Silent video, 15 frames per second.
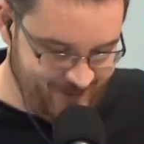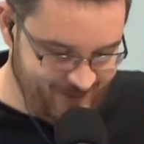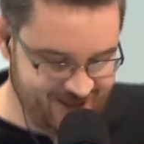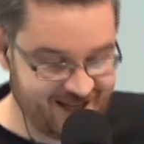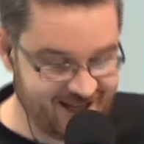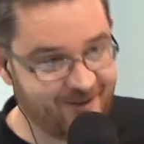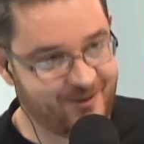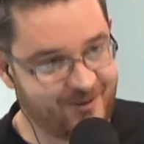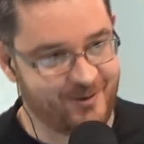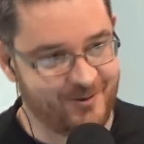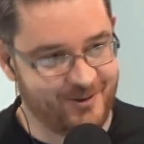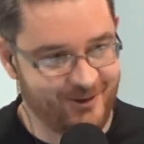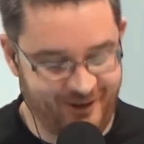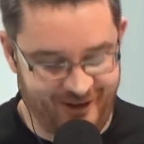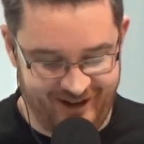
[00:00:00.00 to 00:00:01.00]
myself to
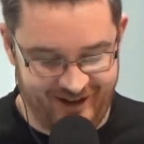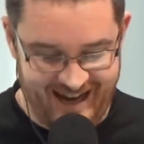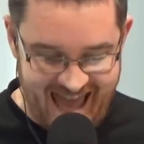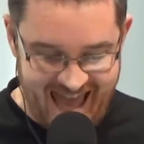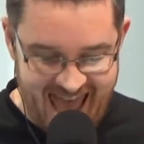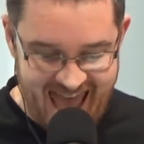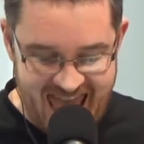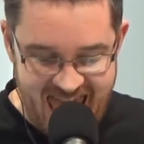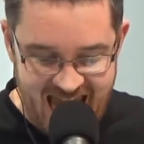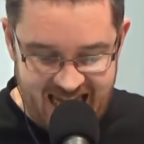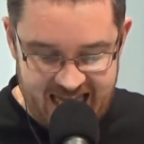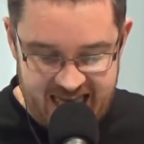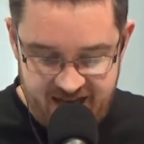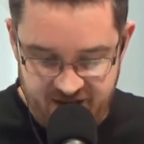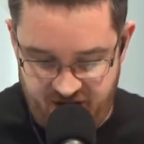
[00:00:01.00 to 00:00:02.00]
another
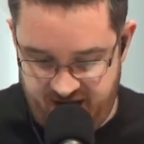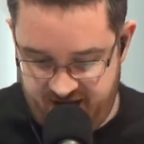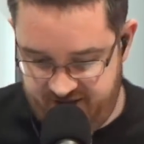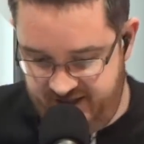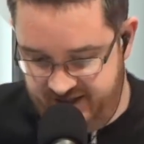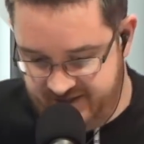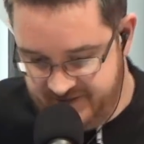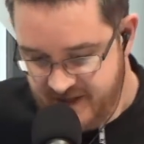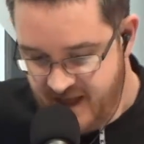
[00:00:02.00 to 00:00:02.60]
elite athlete.